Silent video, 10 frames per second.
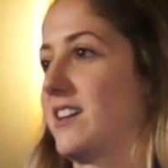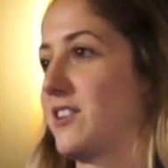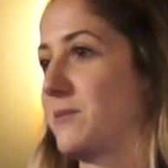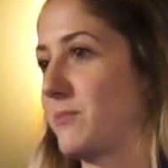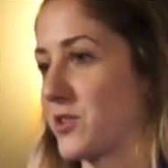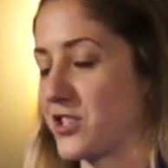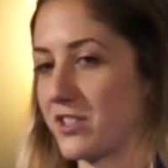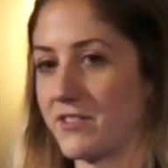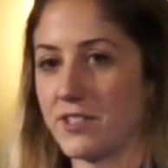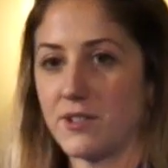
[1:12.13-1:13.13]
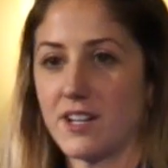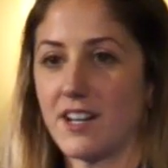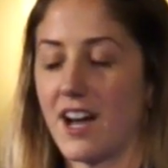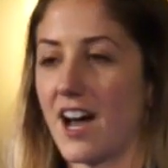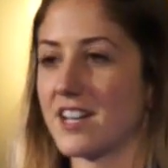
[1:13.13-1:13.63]
Good portion of you.
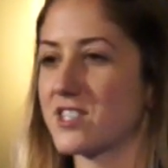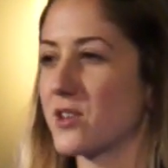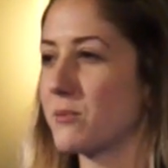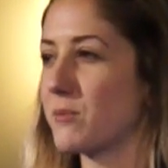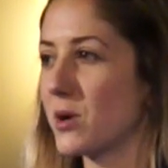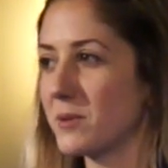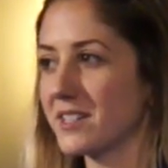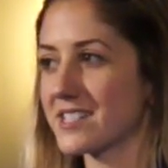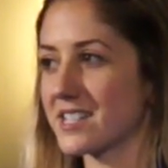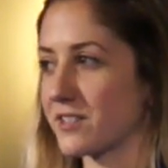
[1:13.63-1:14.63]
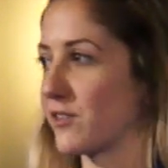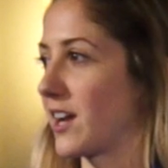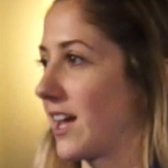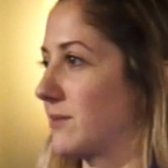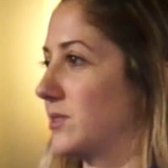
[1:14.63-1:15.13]
Uh, so mobile is a
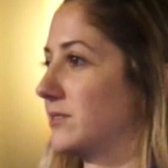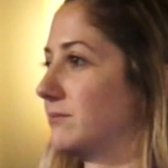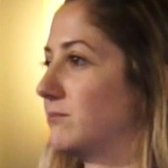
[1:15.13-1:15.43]
different animal.